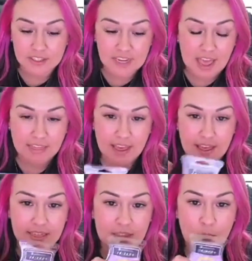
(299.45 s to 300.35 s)
and
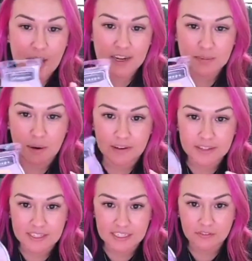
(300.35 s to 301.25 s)
then the wax bar is
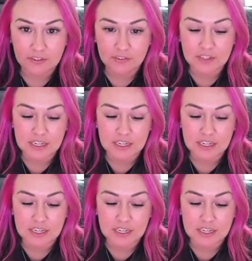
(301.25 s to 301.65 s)
six fifty.